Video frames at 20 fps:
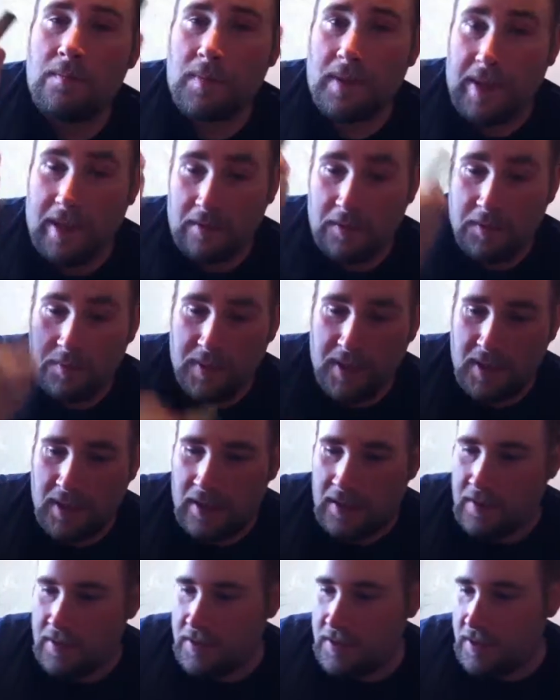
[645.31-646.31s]
But that was
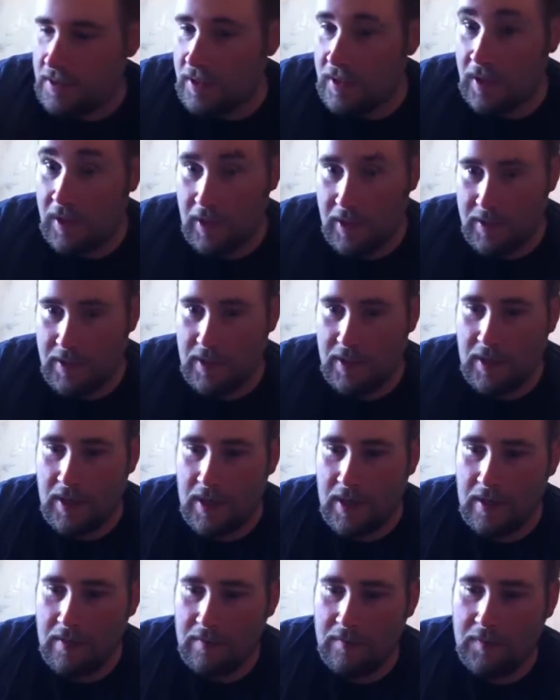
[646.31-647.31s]
because I didn't
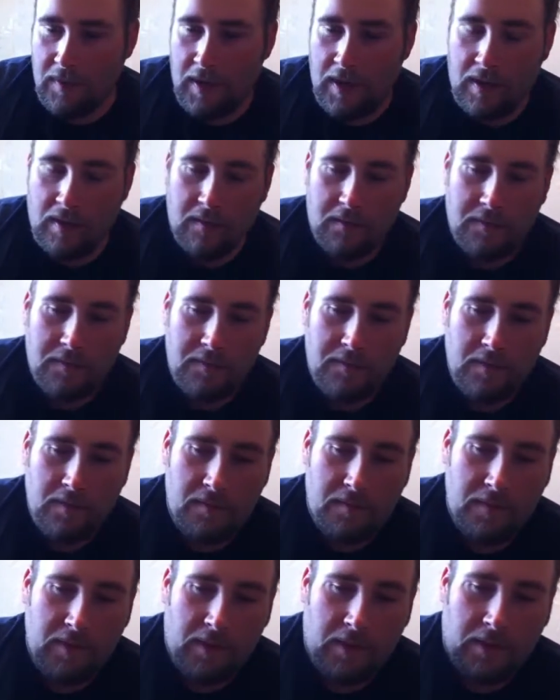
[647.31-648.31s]
have enough
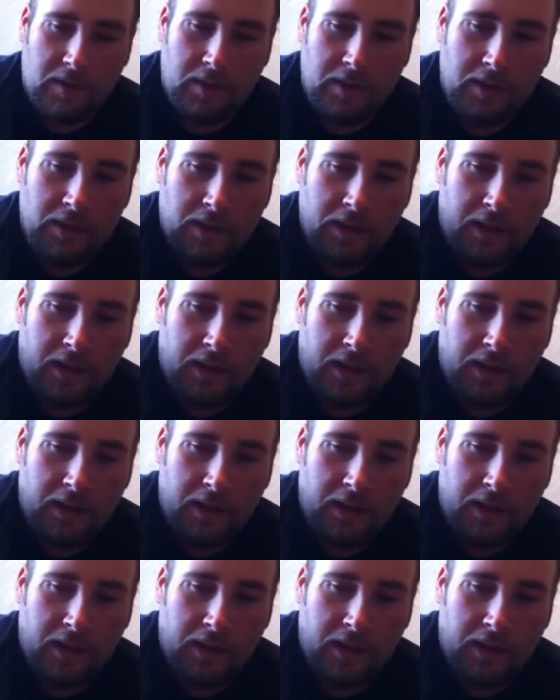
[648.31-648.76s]
filler.